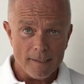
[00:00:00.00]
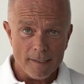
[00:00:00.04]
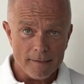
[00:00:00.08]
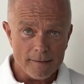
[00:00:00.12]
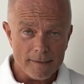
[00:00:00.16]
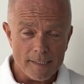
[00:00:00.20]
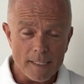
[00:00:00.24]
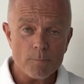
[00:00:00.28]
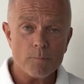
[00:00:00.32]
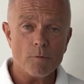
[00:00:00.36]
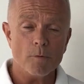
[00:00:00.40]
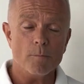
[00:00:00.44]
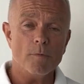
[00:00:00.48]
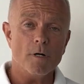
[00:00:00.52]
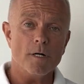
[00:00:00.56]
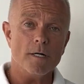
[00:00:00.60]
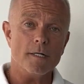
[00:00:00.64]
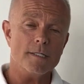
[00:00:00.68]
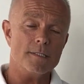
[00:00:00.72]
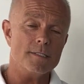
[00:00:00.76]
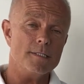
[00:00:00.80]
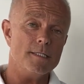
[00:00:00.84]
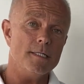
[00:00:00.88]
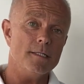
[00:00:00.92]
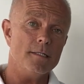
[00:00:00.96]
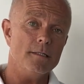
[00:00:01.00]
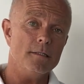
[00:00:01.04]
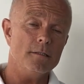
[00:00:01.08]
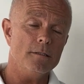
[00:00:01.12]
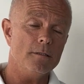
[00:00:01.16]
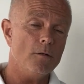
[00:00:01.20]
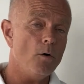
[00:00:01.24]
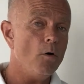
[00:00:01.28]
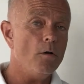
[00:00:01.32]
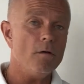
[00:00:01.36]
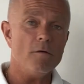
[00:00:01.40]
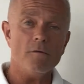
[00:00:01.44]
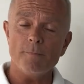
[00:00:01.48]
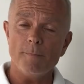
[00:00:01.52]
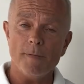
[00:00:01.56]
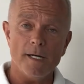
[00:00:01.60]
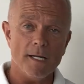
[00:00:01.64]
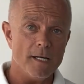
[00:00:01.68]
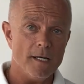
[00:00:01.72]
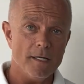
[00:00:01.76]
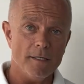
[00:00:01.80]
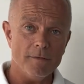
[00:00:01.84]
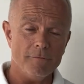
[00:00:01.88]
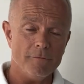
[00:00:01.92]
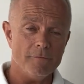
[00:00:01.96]
network marketing all of my
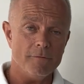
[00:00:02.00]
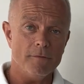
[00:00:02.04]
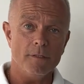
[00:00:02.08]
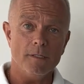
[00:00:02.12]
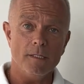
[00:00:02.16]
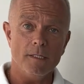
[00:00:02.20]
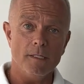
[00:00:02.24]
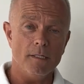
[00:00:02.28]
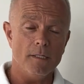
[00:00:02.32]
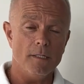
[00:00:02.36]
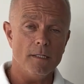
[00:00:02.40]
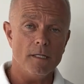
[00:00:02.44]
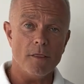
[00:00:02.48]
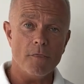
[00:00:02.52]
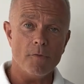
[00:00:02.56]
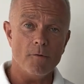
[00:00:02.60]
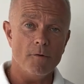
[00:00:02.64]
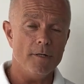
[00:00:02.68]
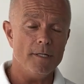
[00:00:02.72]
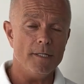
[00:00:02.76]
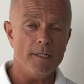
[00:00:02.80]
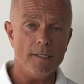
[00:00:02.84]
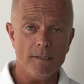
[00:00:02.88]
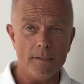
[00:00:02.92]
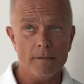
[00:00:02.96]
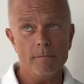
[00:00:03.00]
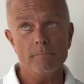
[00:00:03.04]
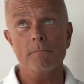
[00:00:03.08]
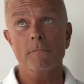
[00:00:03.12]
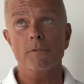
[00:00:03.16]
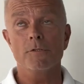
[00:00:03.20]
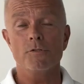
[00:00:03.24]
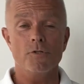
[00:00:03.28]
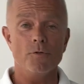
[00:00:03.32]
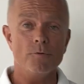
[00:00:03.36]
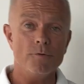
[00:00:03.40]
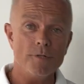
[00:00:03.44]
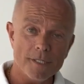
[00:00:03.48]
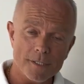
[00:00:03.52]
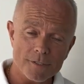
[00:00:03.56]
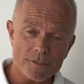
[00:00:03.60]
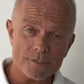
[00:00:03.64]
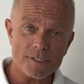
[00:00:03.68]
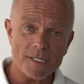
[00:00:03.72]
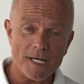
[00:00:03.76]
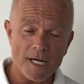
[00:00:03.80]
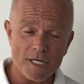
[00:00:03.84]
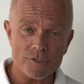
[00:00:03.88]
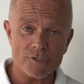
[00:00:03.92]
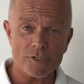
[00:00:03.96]
life. 32 years
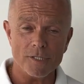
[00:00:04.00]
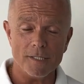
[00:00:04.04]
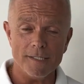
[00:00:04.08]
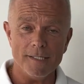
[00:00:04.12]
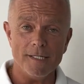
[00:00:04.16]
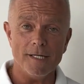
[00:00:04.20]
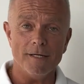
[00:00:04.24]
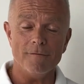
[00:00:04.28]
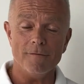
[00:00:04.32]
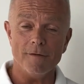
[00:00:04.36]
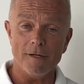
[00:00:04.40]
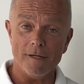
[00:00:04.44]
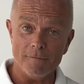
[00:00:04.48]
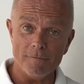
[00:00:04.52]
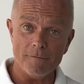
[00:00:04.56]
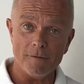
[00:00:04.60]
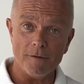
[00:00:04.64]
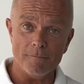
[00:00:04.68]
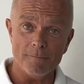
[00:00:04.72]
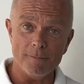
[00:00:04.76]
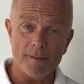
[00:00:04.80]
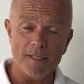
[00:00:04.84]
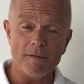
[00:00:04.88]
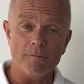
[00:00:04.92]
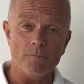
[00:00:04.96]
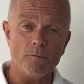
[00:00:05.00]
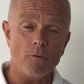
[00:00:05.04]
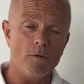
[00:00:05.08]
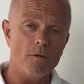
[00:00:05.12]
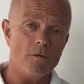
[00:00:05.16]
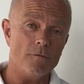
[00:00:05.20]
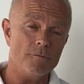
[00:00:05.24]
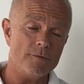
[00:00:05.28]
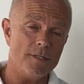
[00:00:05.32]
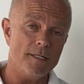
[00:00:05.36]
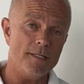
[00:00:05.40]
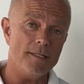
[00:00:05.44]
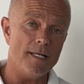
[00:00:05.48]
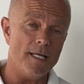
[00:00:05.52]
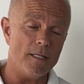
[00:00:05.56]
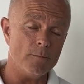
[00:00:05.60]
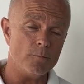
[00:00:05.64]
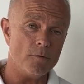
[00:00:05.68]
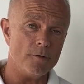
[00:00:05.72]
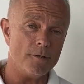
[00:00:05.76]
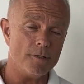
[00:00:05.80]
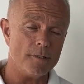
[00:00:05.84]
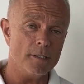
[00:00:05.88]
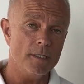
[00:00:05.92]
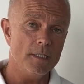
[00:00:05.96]
actually I've been involved in
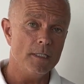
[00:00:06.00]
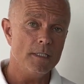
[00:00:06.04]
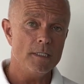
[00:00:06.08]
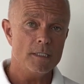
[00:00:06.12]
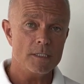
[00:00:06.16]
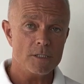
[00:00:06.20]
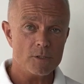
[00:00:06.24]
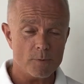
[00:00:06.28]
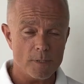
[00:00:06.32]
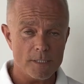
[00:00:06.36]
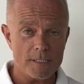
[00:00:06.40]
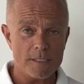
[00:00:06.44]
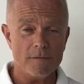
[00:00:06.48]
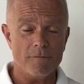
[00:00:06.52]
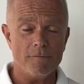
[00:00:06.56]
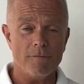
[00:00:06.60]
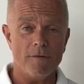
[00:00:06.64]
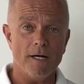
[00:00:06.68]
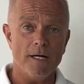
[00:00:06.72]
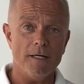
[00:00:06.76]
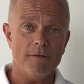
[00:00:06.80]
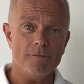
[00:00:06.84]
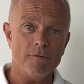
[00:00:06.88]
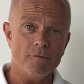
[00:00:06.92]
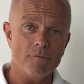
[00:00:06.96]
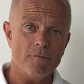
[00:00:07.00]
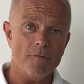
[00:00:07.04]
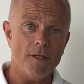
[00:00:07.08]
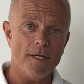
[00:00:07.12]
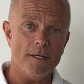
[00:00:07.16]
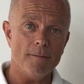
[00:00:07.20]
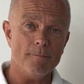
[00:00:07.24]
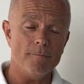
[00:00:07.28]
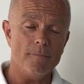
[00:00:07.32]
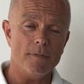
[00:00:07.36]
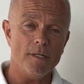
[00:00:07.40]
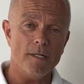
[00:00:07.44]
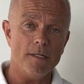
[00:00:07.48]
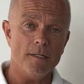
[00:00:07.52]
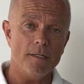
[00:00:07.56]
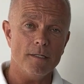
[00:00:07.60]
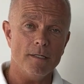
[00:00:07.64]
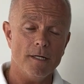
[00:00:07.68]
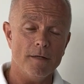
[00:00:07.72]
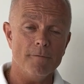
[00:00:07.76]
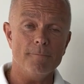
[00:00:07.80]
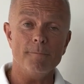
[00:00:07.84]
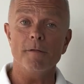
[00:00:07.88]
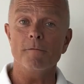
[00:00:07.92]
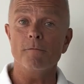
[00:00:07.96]
network. 25 of them
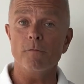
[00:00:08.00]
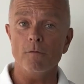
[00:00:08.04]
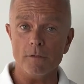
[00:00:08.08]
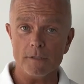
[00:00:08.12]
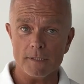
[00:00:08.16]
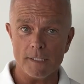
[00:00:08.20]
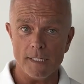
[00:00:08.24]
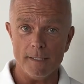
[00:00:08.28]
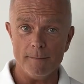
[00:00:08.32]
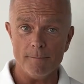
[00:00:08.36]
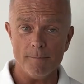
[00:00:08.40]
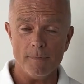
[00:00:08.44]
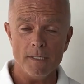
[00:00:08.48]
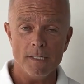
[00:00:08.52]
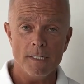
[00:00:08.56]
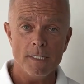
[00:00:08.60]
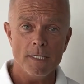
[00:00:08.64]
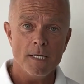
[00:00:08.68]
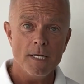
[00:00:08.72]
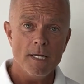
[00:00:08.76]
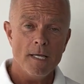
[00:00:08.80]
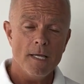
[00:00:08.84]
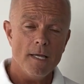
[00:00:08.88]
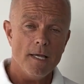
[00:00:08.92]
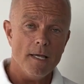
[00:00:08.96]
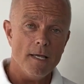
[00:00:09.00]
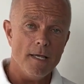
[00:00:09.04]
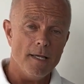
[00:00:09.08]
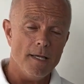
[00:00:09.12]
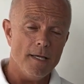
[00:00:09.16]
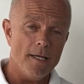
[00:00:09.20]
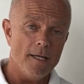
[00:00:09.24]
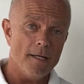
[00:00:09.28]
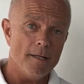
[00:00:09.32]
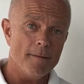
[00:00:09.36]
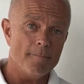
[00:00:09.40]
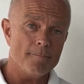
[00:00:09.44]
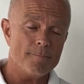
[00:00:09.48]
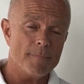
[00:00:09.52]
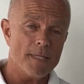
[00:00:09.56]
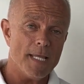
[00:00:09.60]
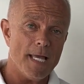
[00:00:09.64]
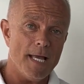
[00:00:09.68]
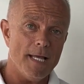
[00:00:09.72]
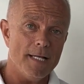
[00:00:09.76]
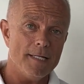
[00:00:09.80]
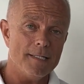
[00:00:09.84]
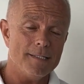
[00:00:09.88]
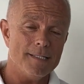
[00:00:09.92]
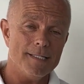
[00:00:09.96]
I've been full-time.
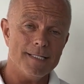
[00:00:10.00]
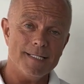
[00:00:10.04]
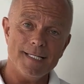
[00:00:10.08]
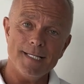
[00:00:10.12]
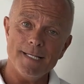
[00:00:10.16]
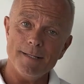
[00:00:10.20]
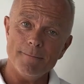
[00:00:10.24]
And